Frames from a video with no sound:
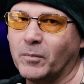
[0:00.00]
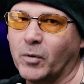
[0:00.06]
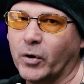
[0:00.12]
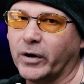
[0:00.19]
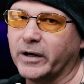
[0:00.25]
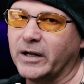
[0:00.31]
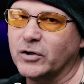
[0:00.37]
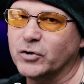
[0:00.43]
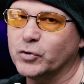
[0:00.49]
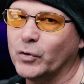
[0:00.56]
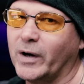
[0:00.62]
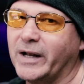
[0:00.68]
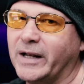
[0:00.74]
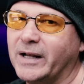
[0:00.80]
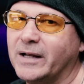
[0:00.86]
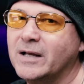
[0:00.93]
marketing
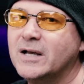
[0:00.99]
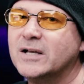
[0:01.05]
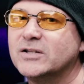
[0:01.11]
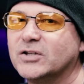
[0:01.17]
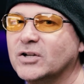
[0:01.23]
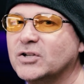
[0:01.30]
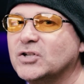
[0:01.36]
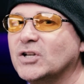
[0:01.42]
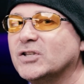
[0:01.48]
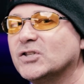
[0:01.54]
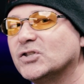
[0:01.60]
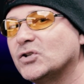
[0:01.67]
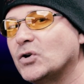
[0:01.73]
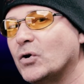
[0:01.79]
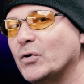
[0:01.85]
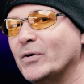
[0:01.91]
training, such as
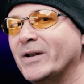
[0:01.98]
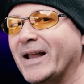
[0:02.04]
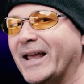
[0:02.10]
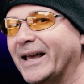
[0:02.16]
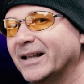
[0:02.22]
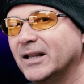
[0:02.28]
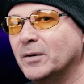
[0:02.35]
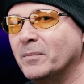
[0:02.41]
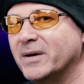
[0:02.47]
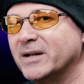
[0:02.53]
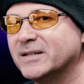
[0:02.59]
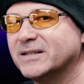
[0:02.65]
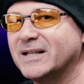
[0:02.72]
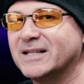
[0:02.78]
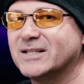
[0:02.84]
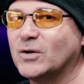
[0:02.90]
certain
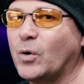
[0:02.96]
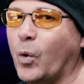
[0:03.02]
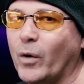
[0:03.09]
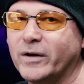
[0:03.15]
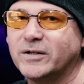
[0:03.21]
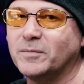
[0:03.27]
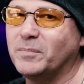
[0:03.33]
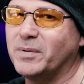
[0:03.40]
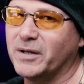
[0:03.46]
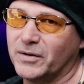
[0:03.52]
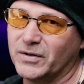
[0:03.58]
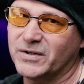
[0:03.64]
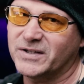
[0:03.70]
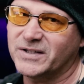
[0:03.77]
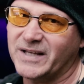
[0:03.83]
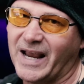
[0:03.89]
elements that's going to be
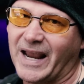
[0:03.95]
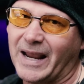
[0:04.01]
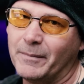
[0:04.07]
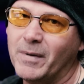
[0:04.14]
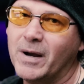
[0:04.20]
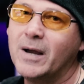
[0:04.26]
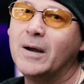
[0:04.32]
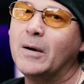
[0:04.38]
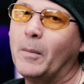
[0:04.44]
the same,